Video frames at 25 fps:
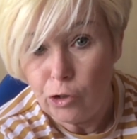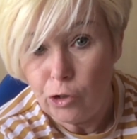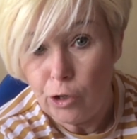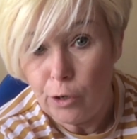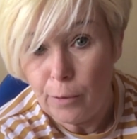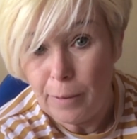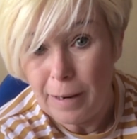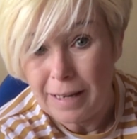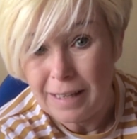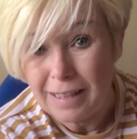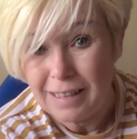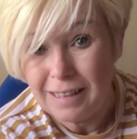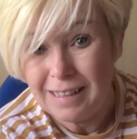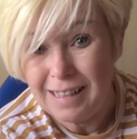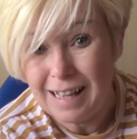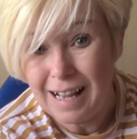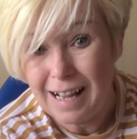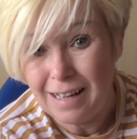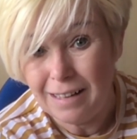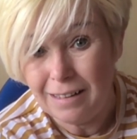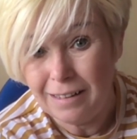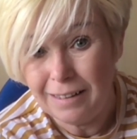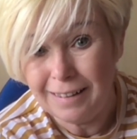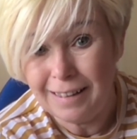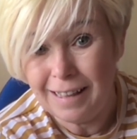to
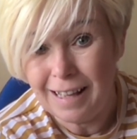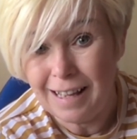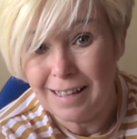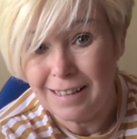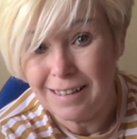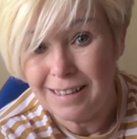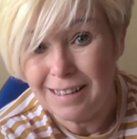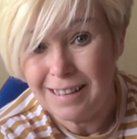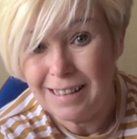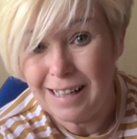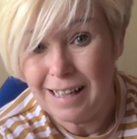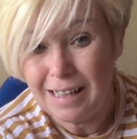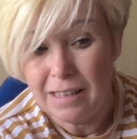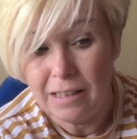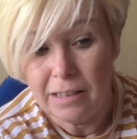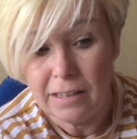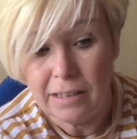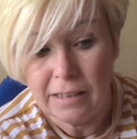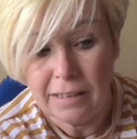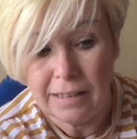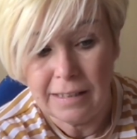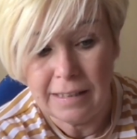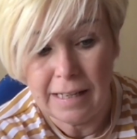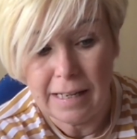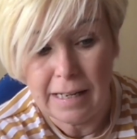exactly that
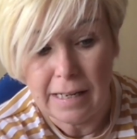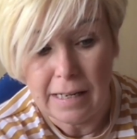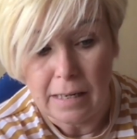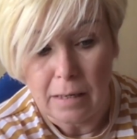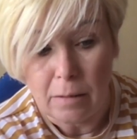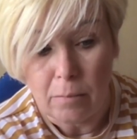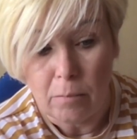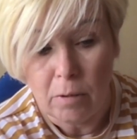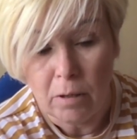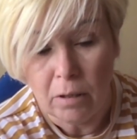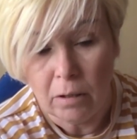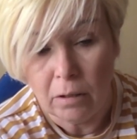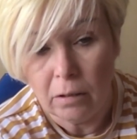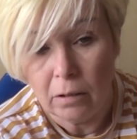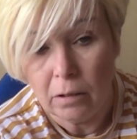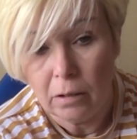centre seam